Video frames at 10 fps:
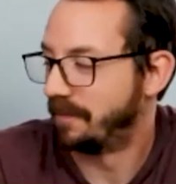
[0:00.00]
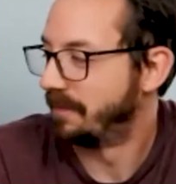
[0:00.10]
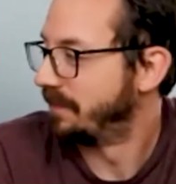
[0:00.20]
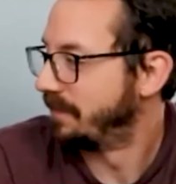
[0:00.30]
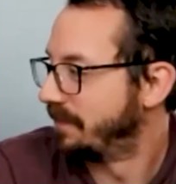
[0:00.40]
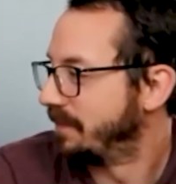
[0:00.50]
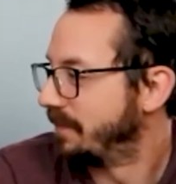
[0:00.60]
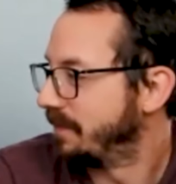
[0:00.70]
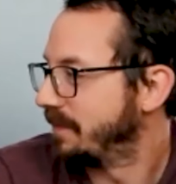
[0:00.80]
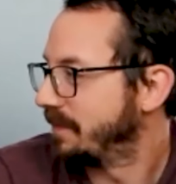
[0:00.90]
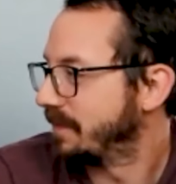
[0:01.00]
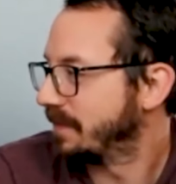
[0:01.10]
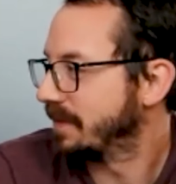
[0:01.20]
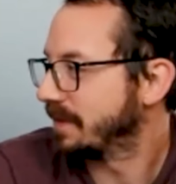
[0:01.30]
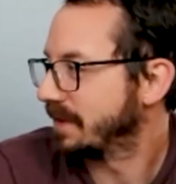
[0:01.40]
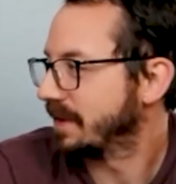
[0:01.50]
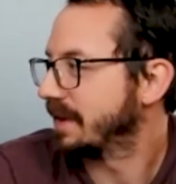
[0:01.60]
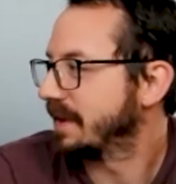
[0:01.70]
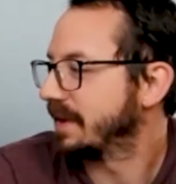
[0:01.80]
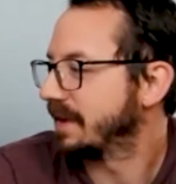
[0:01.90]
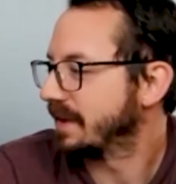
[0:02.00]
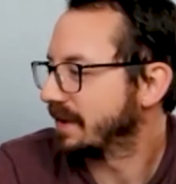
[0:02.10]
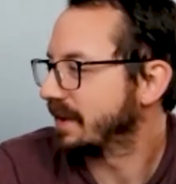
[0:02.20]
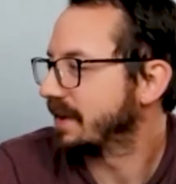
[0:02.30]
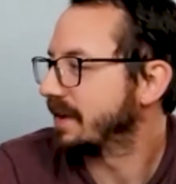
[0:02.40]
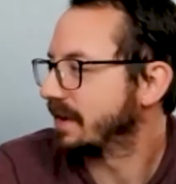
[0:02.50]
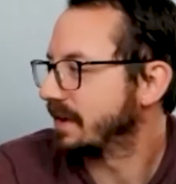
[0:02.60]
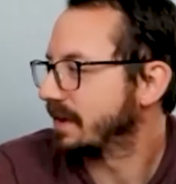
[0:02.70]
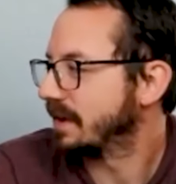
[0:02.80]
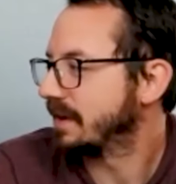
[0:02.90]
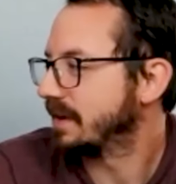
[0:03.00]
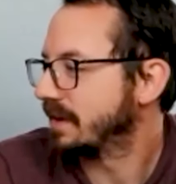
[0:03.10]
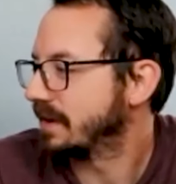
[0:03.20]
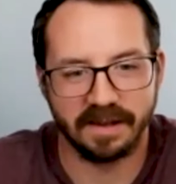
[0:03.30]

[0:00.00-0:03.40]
This person isn't speaking.